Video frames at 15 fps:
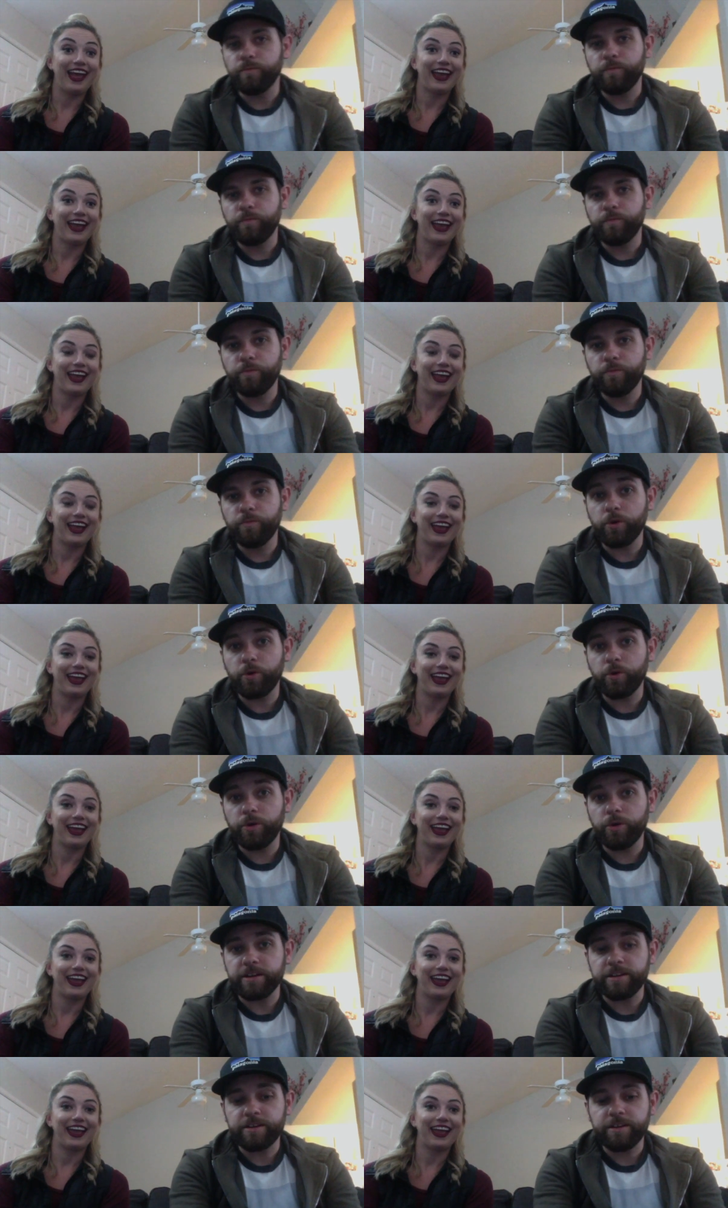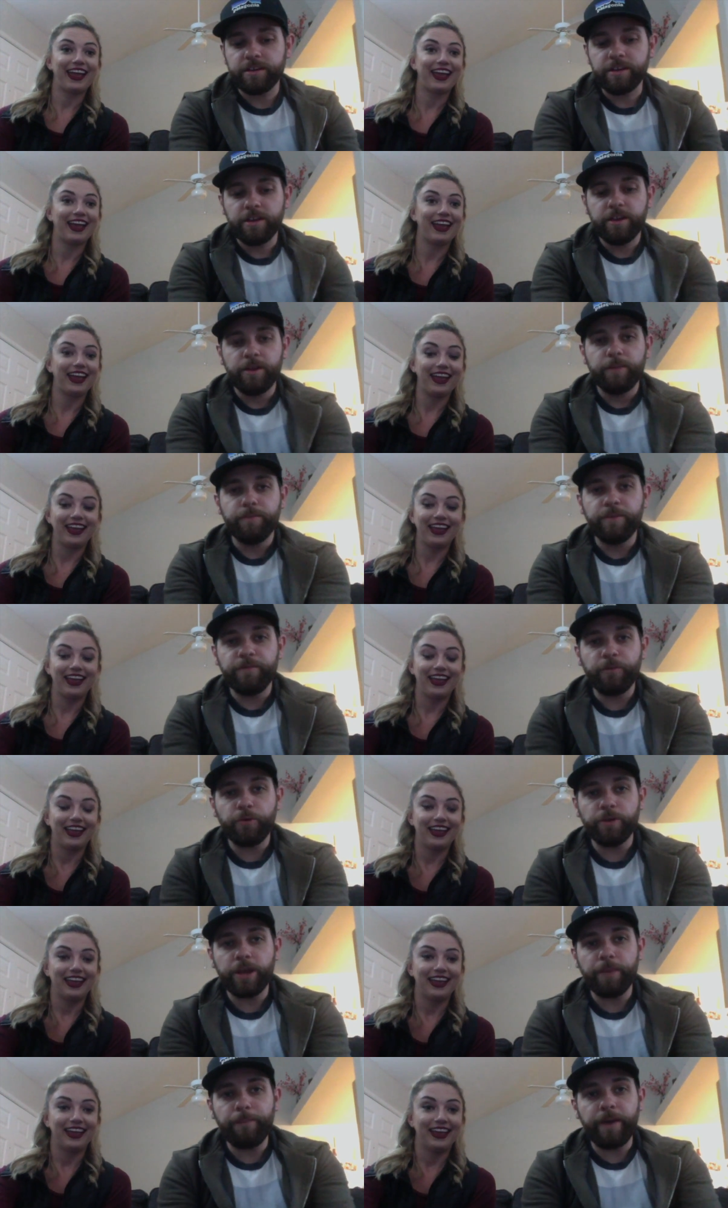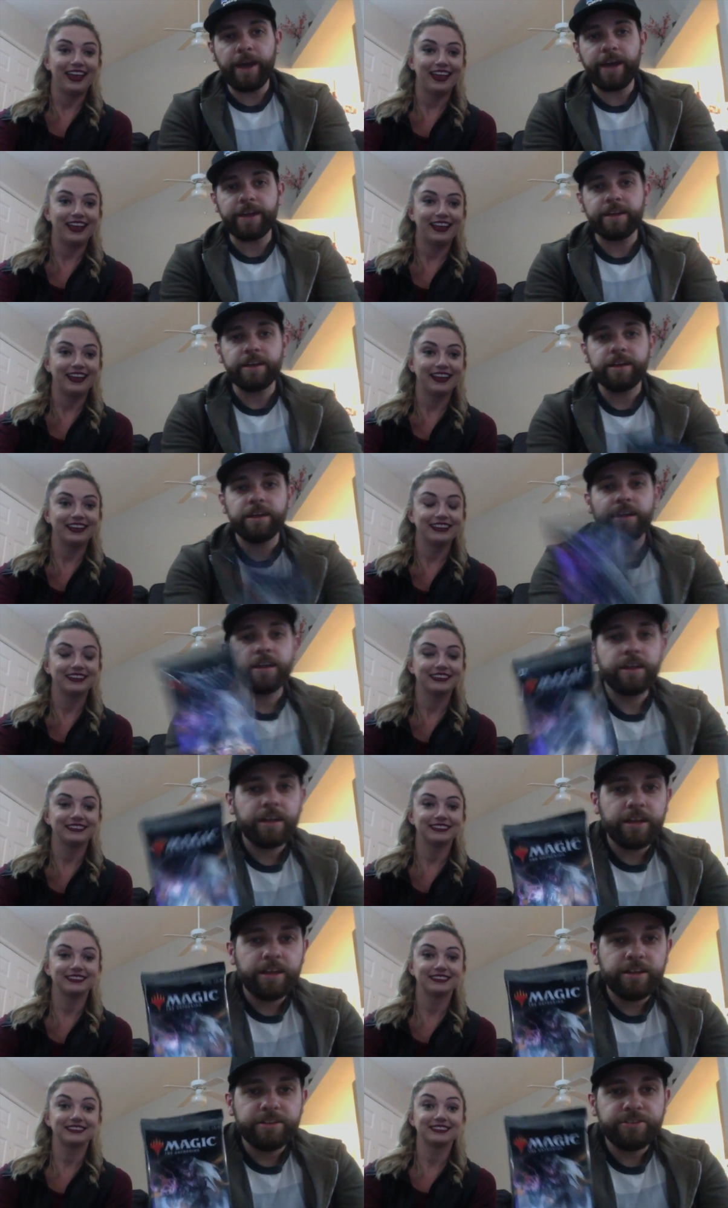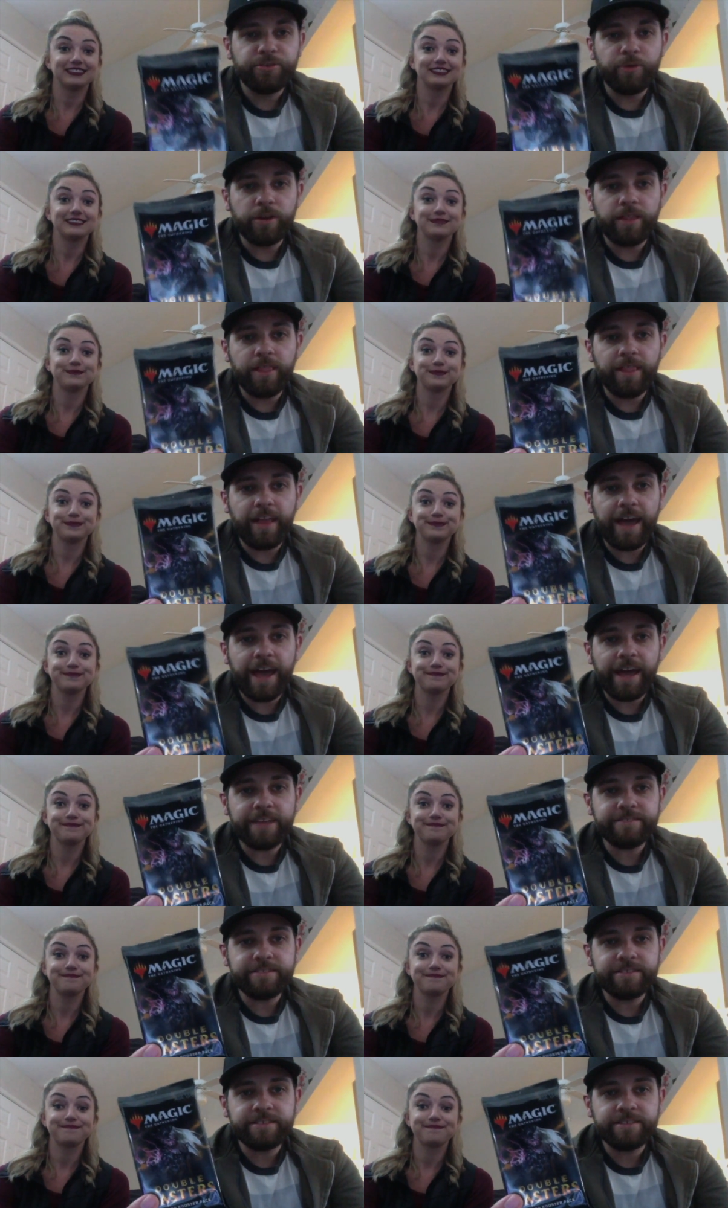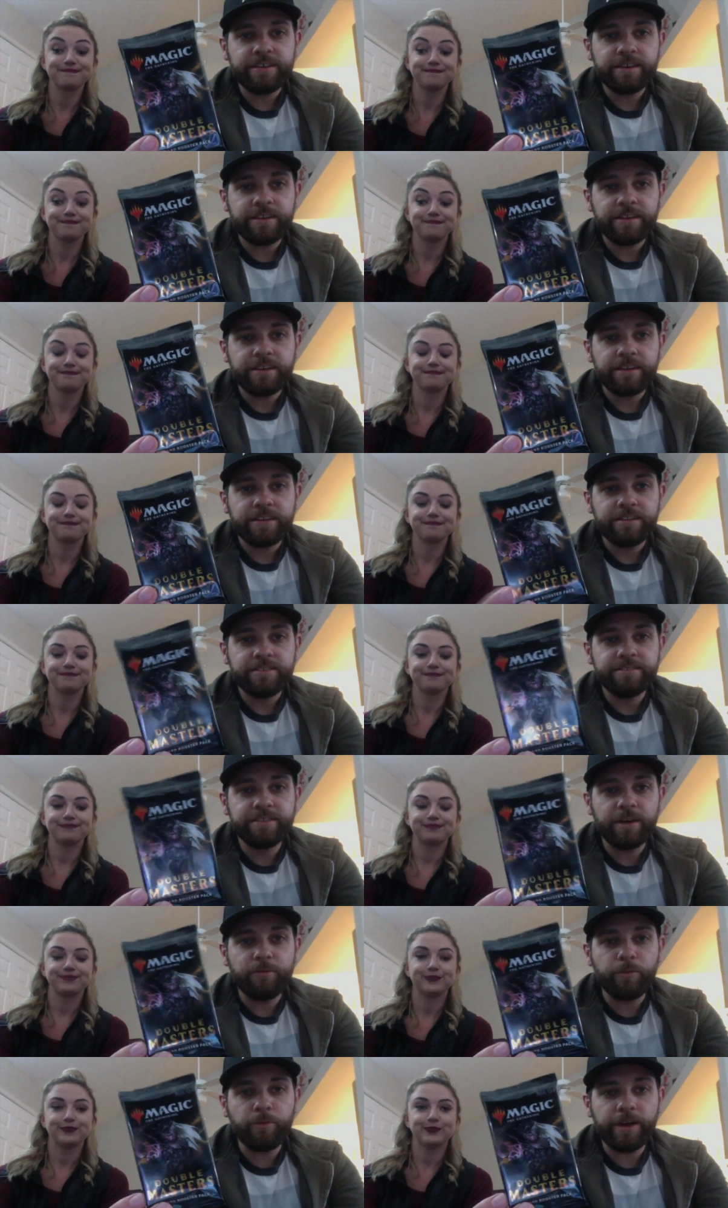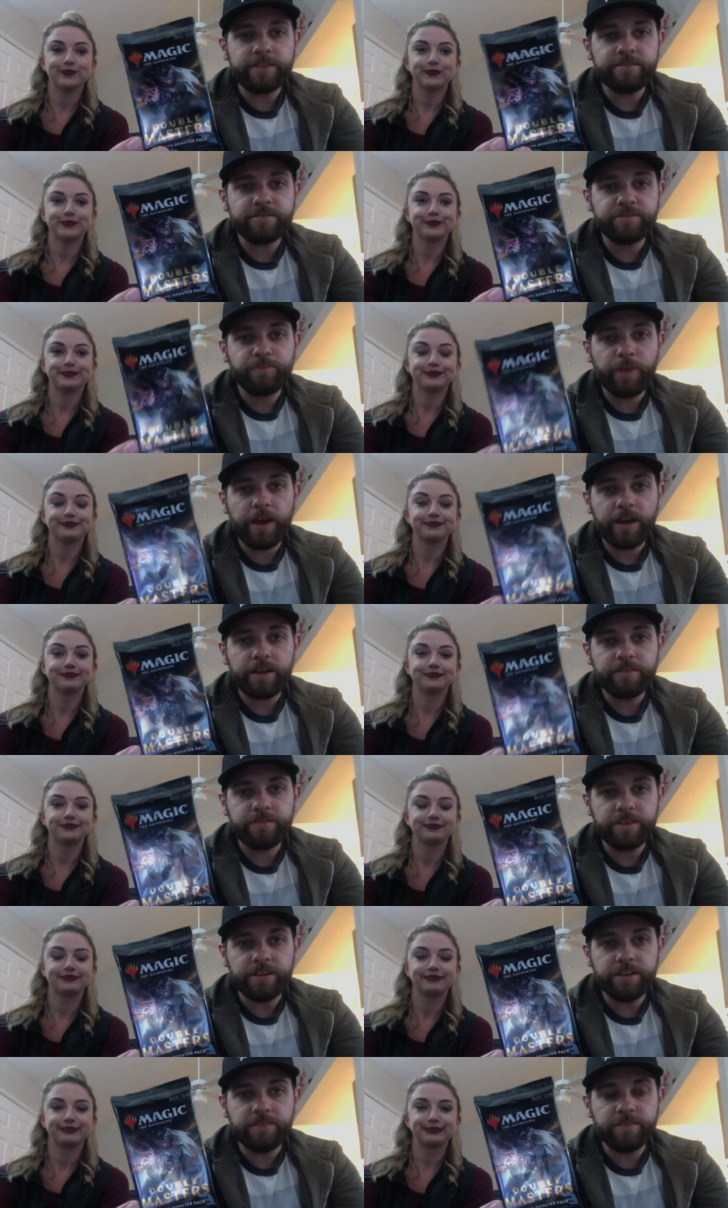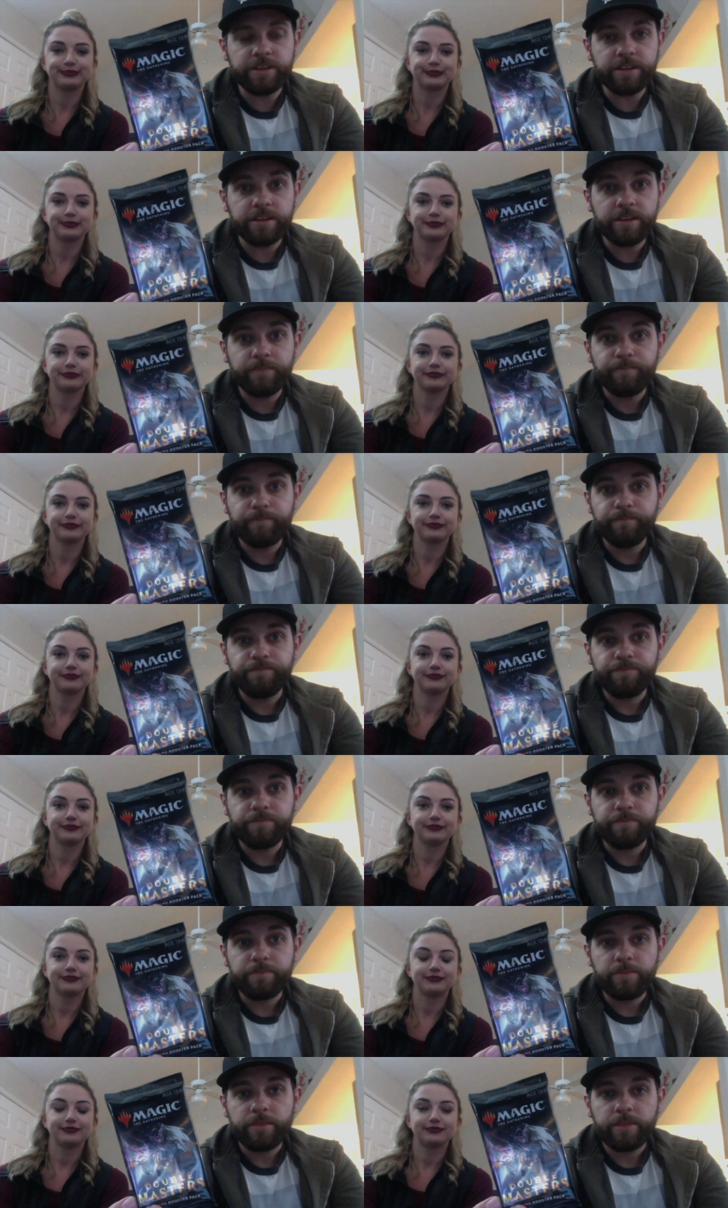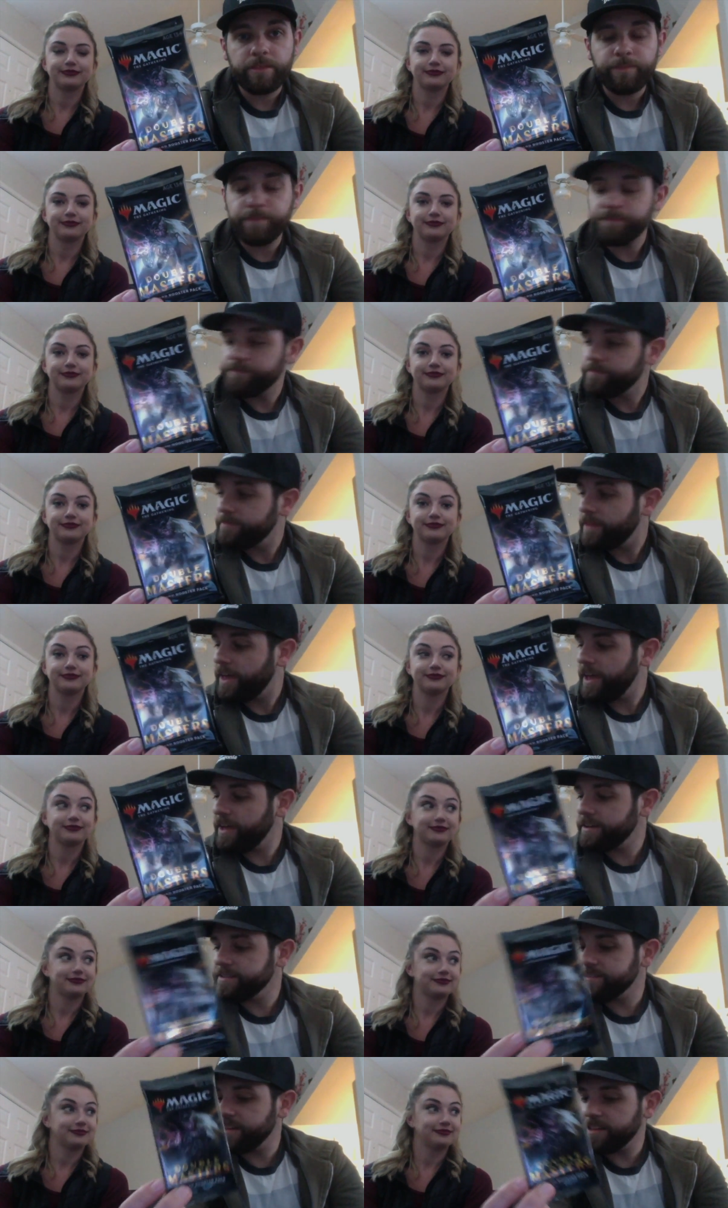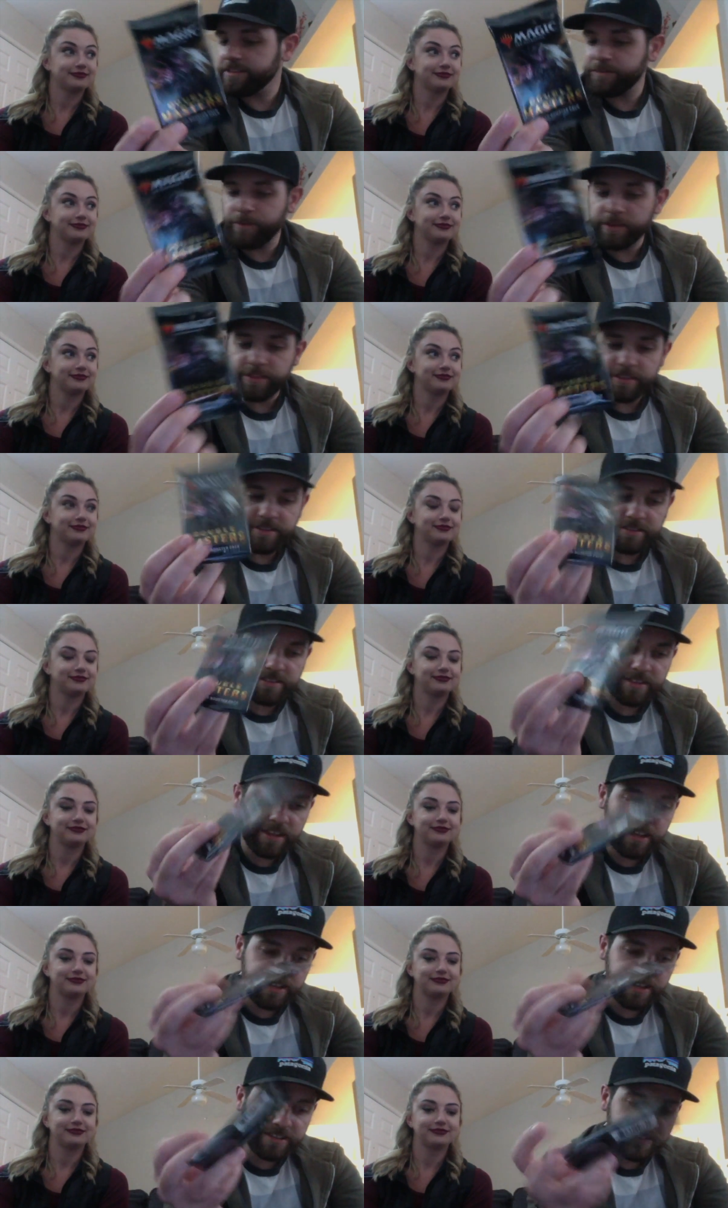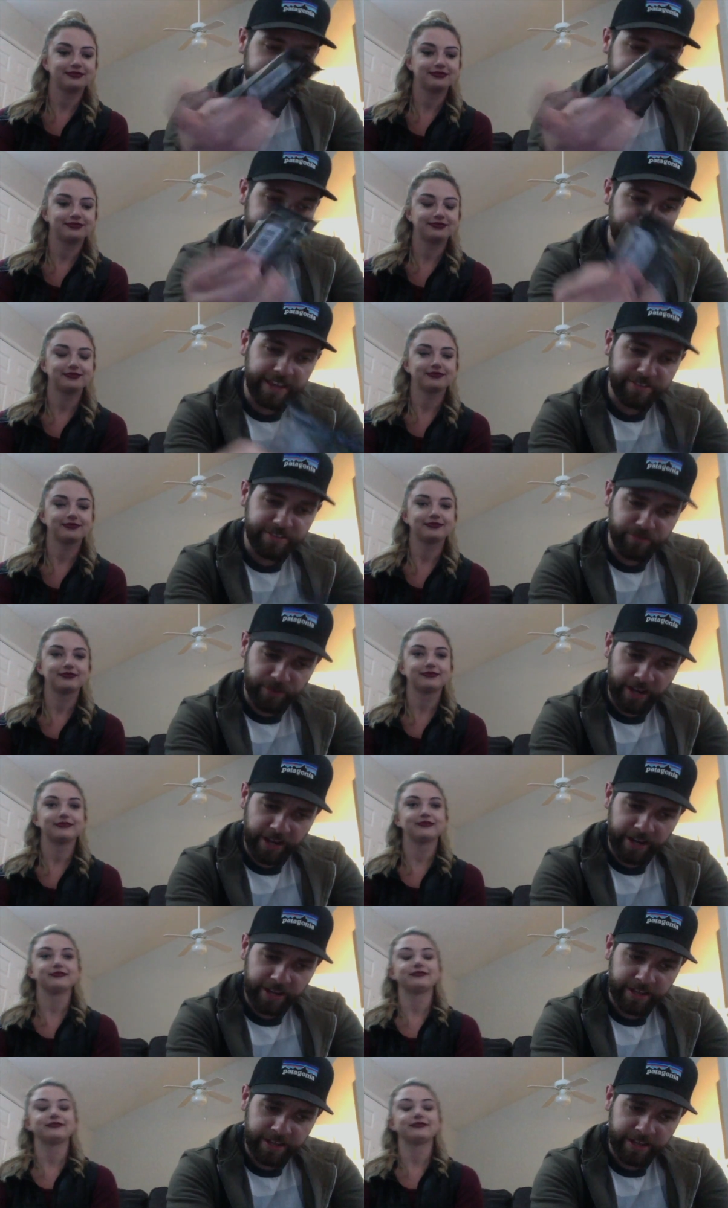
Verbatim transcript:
Speaker 1: Real quick, before we get back to our last Double Masters pack of the evening. Hannah, tell us about this Sazerac